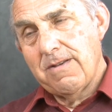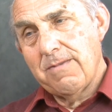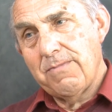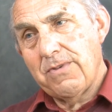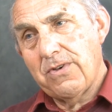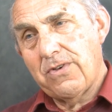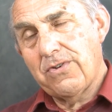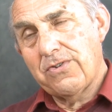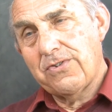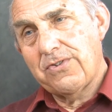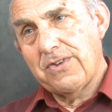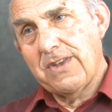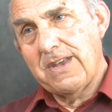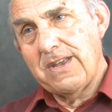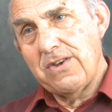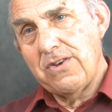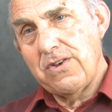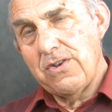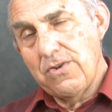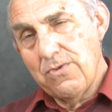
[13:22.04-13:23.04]
because
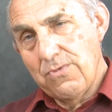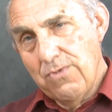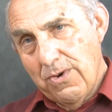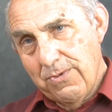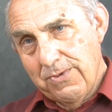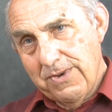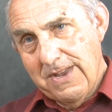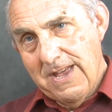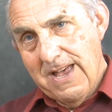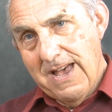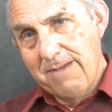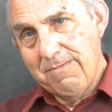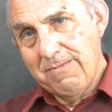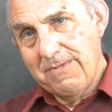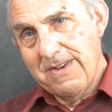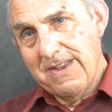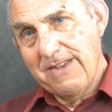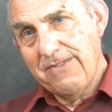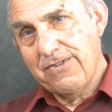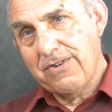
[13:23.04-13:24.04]
he knew what would
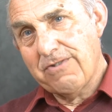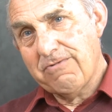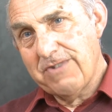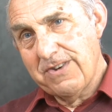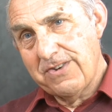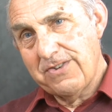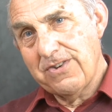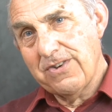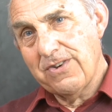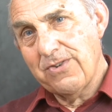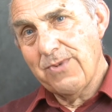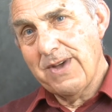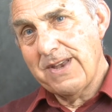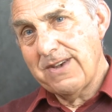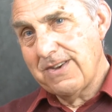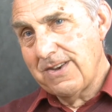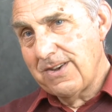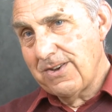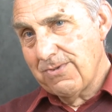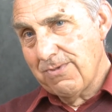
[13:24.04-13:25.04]
happen if a Christian
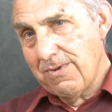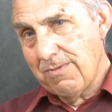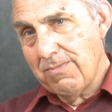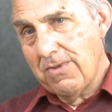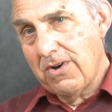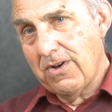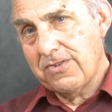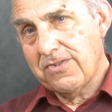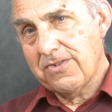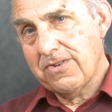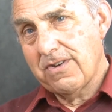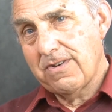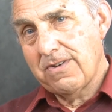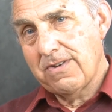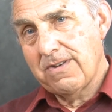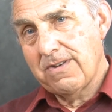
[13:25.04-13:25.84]
went into a mosque.